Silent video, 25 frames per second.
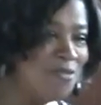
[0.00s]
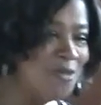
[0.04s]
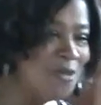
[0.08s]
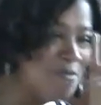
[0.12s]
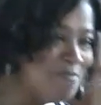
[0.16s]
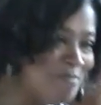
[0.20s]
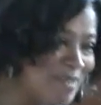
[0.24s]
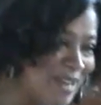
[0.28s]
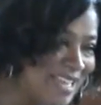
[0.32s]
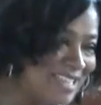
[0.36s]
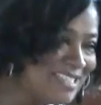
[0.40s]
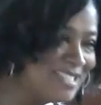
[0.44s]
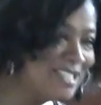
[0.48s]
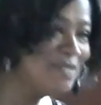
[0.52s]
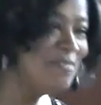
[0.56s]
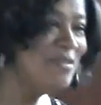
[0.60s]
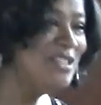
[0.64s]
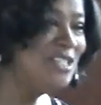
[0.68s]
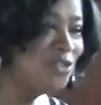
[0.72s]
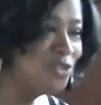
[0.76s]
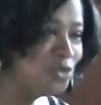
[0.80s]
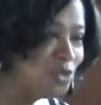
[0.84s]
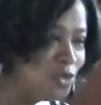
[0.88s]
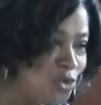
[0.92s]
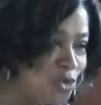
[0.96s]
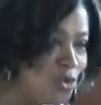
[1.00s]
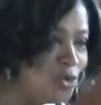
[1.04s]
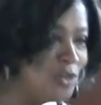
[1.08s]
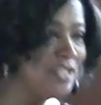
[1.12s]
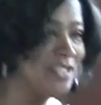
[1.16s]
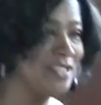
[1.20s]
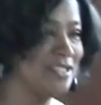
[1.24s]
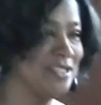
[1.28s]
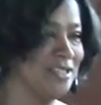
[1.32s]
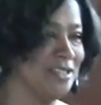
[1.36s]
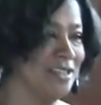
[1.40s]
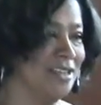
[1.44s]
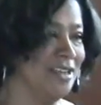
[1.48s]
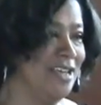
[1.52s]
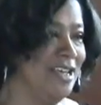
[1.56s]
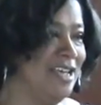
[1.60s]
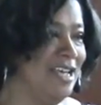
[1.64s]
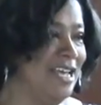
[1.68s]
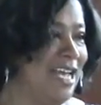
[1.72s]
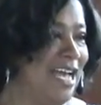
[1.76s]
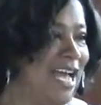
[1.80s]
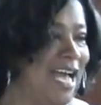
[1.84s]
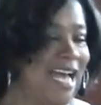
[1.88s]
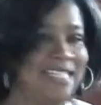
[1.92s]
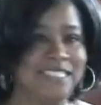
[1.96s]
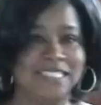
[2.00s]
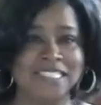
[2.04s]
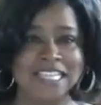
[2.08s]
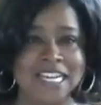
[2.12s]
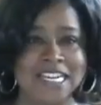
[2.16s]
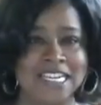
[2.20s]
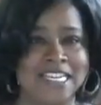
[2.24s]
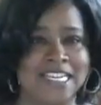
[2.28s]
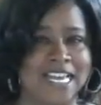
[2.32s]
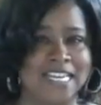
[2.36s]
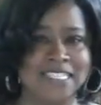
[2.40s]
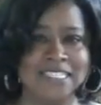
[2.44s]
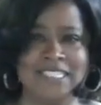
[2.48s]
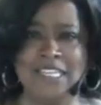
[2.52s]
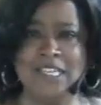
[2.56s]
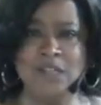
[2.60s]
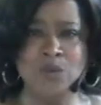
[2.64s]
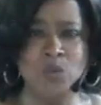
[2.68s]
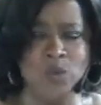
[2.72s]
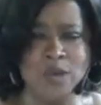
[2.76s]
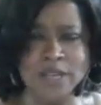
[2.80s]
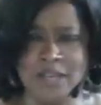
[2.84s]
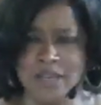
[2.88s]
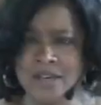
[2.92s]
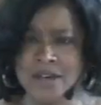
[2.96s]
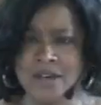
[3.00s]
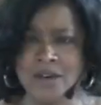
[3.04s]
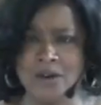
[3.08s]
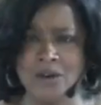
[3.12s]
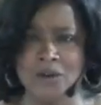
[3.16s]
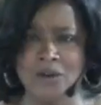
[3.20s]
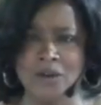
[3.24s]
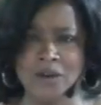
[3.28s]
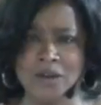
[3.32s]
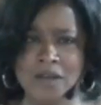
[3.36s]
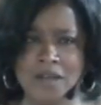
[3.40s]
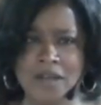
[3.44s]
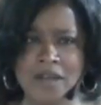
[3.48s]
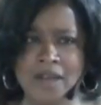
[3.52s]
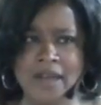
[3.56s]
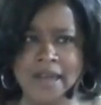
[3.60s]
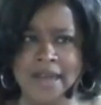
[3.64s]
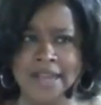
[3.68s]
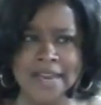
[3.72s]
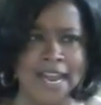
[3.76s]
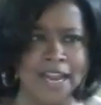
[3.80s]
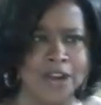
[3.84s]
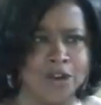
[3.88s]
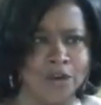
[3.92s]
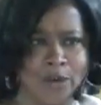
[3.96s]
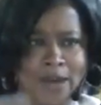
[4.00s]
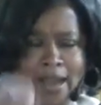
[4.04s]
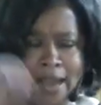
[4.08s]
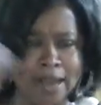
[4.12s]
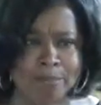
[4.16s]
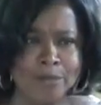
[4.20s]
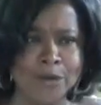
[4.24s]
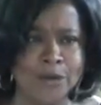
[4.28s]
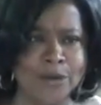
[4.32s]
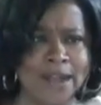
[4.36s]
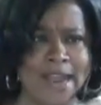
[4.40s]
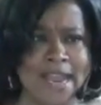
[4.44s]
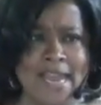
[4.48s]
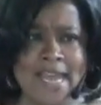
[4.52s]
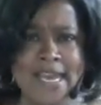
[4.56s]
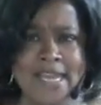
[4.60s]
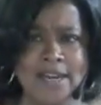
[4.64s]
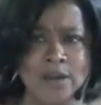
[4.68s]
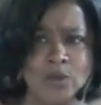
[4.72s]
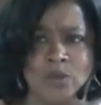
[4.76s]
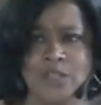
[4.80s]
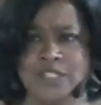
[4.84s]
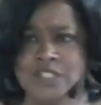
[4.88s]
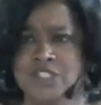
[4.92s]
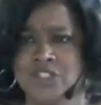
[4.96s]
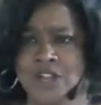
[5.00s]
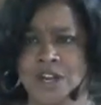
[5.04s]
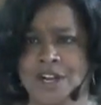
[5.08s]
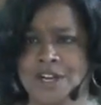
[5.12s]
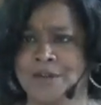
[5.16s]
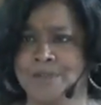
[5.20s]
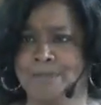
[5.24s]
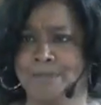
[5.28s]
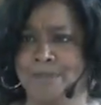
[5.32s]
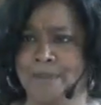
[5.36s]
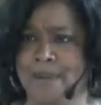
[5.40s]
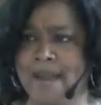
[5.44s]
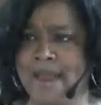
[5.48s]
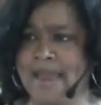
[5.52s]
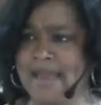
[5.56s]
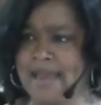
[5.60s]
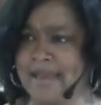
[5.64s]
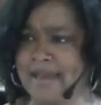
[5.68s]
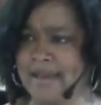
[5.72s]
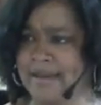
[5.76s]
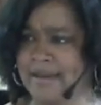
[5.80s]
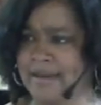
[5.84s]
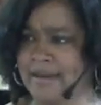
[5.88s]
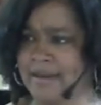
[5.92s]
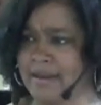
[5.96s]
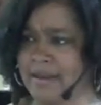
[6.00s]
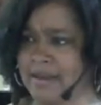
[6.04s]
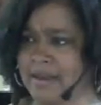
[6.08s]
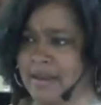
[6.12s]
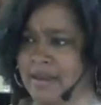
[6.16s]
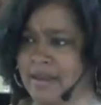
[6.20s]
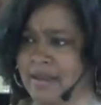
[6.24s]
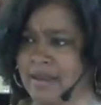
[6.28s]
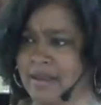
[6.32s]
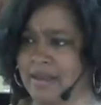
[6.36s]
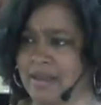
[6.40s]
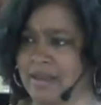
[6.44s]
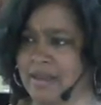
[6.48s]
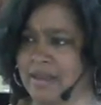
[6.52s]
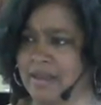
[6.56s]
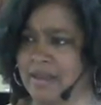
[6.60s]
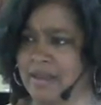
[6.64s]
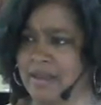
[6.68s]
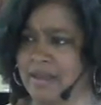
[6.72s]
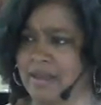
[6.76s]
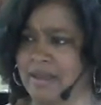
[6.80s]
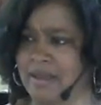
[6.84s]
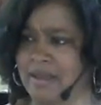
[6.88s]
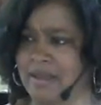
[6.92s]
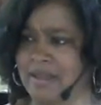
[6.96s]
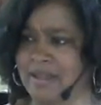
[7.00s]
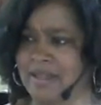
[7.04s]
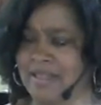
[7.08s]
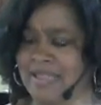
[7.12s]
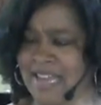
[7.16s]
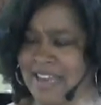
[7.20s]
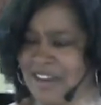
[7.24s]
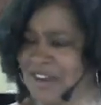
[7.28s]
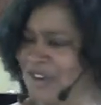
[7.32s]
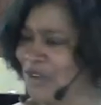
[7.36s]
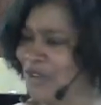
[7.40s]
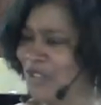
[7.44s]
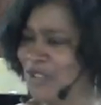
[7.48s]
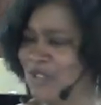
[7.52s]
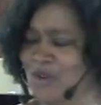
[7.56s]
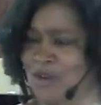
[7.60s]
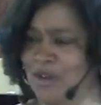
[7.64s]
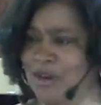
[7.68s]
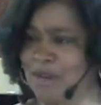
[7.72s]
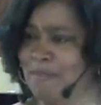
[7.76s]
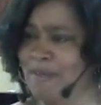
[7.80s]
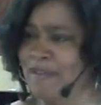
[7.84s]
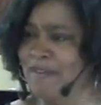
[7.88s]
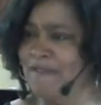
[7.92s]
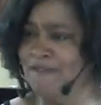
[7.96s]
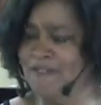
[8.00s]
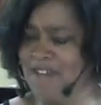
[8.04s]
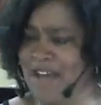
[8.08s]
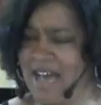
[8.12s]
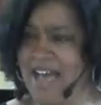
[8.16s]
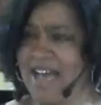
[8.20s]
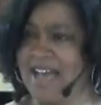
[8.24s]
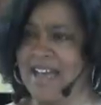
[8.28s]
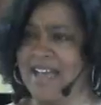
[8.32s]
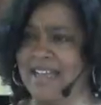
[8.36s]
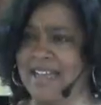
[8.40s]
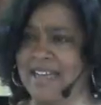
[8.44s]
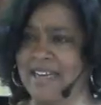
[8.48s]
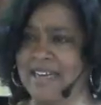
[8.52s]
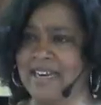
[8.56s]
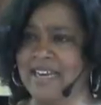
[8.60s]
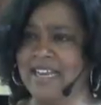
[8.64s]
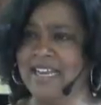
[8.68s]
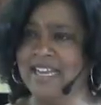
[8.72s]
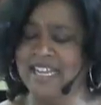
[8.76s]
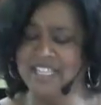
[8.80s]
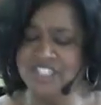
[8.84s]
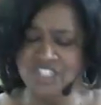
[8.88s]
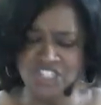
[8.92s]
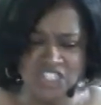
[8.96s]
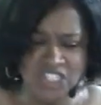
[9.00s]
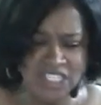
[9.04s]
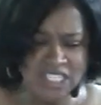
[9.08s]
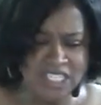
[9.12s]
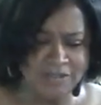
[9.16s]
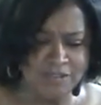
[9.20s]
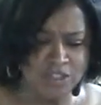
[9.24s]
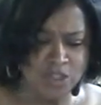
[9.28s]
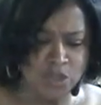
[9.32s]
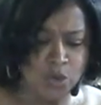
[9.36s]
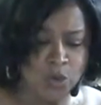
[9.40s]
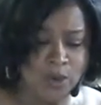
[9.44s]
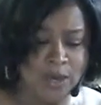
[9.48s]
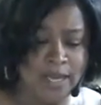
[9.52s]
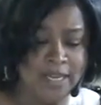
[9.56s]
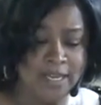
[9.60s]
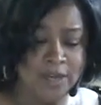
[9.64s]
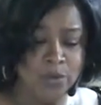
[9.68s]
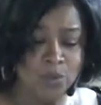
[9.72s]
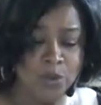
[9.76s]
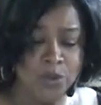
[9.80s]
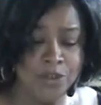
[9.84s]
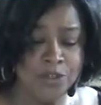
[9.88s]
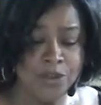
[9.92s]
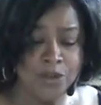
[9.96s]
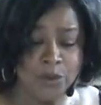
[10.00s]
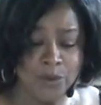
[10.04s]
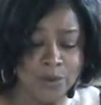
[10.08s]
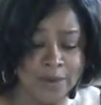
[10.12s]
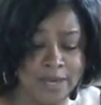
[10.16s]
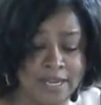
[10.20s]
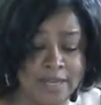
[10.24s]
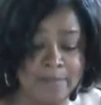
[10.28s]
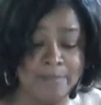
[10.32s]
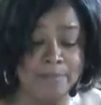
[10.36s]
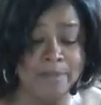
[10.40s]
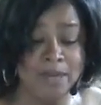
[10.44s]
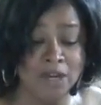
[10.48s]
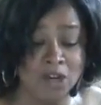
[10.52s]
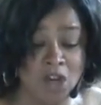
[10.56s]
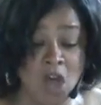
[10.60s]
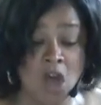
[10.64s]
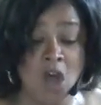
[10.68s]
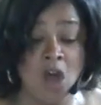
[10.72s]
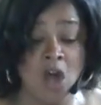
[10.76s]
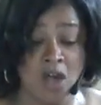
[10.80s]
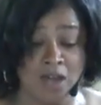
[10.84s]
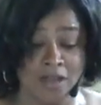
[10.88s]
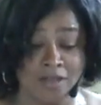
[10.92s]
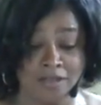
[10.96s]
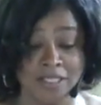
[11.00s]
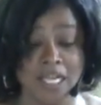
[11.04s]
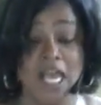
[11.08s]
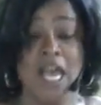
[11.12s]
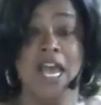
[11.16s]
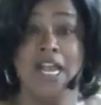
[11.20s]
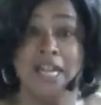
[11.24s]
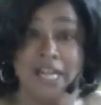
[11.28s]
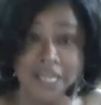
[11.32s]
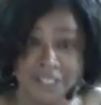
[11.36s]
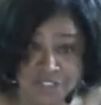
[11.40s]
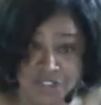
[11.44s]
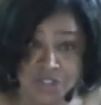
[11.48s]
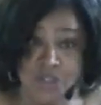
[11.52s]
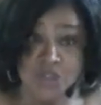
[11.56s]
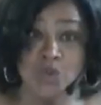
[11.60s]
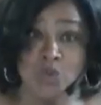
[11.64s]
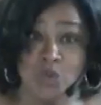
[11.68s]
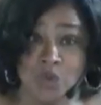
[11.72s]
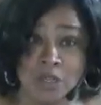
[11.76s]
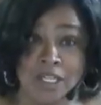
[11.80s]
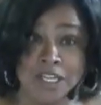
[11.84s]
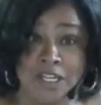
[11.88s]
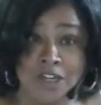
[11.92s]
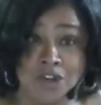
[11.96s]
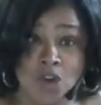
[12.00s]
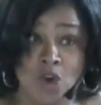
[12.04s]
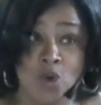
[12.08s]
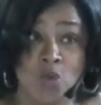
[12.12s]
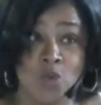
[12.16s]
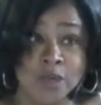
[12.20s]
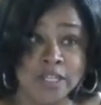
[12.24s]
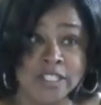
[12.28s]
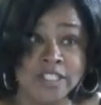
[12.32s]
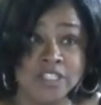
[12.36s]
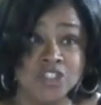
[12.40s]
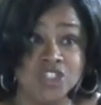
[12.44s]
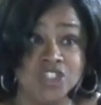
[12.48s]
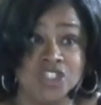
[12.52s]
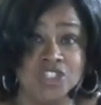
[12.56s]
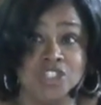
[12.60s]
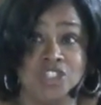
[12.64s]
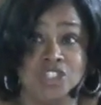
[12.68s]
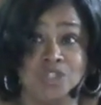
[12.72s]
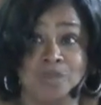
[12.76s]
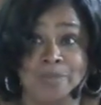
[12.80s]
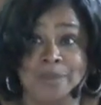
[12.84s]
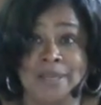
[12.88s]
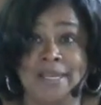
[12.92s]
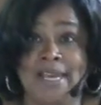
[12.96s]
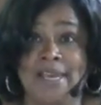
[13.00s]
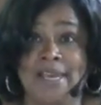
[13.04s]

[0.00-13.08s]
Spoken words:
will bless me to do it. I said, yes, He will. And I grabbed her hand and we started praying. That girl's gonna be fine. And she gives credit where the credit belongs, because there's really no reason she should be